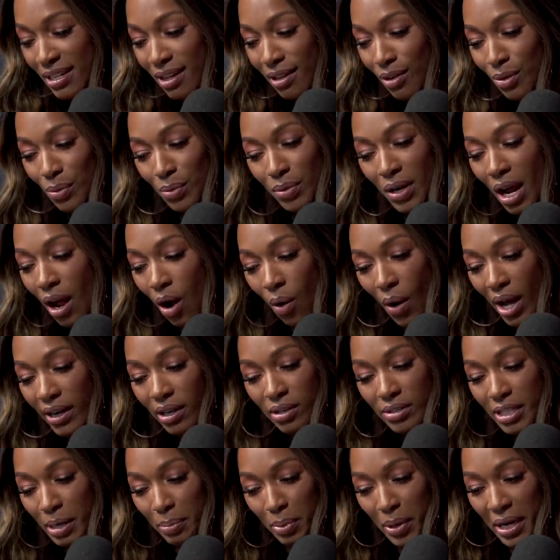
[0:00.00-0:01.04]
So no, I
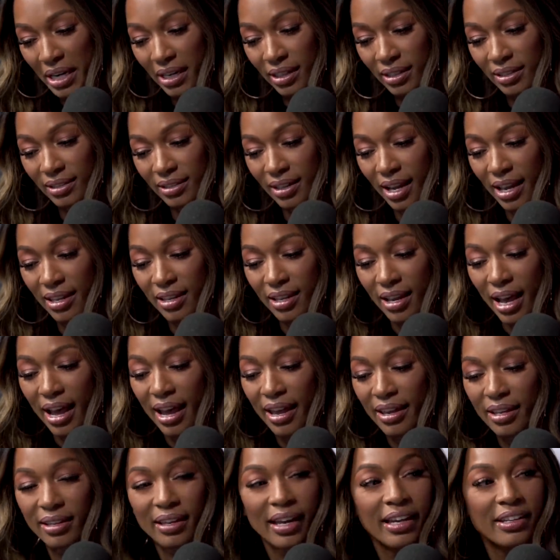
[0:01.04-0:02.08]
don't separate it. I
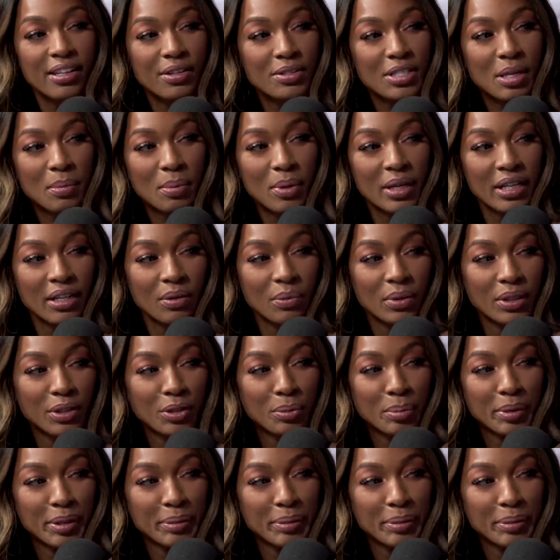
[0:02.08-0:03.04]
I, I don't separate it one little